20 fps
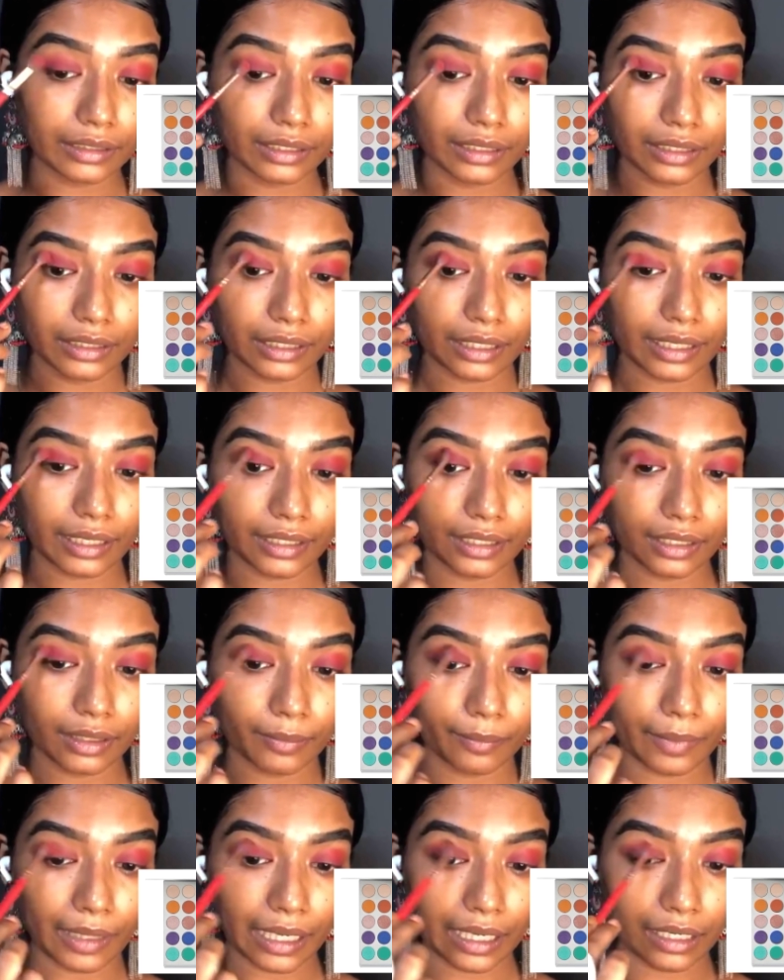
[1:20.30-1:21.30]

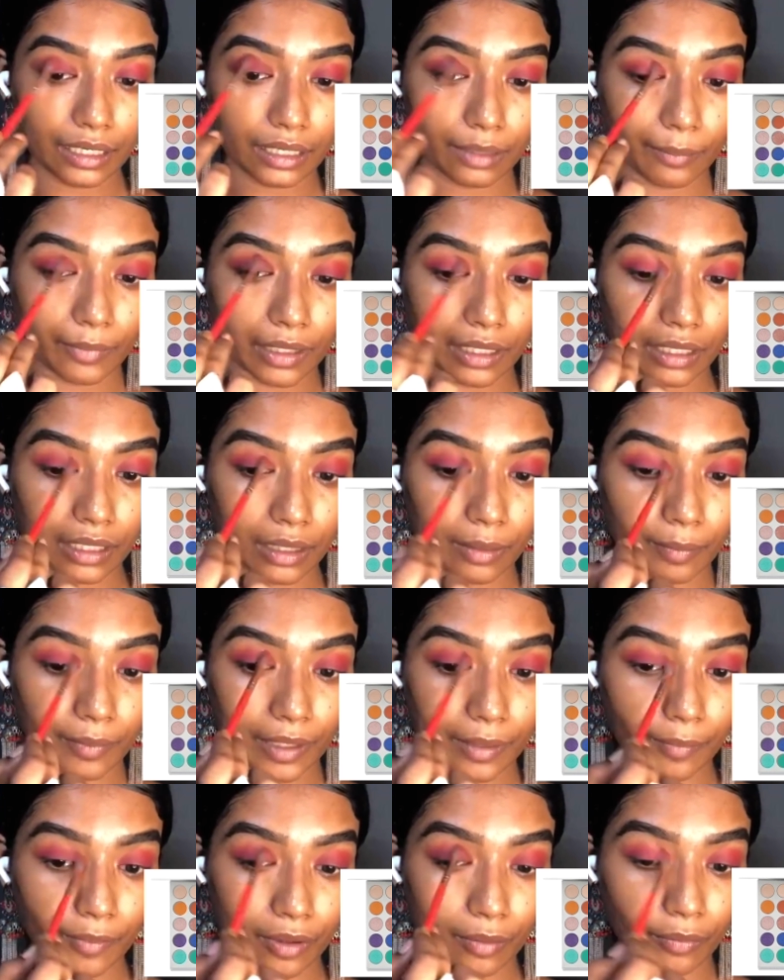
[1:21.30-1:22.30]

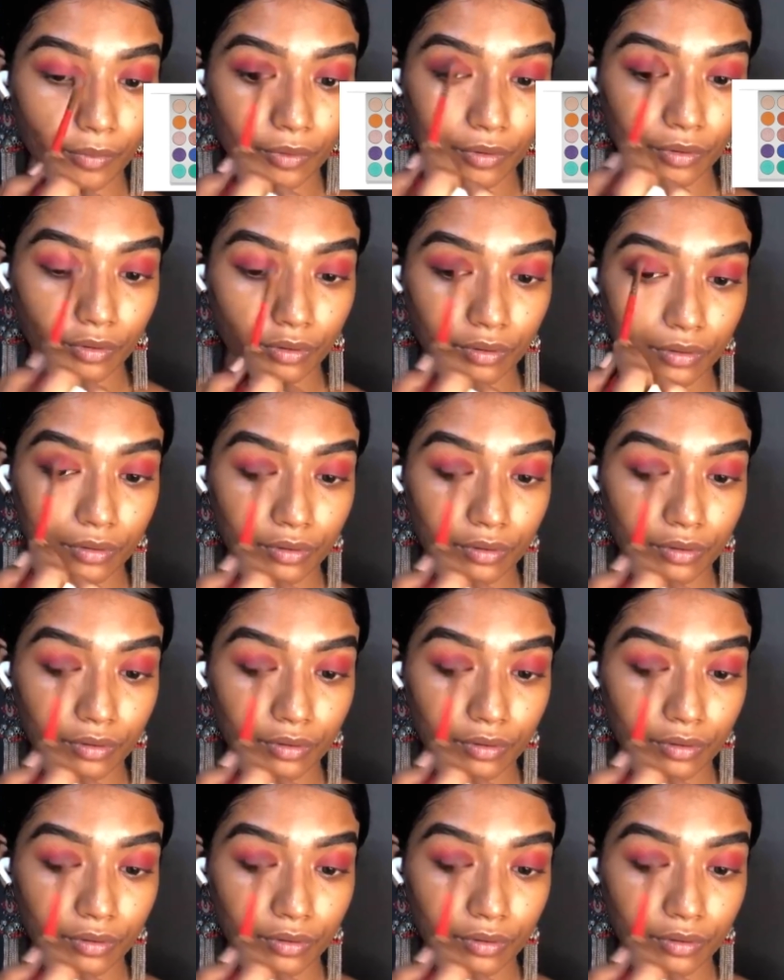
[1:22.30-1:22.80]
it on the red.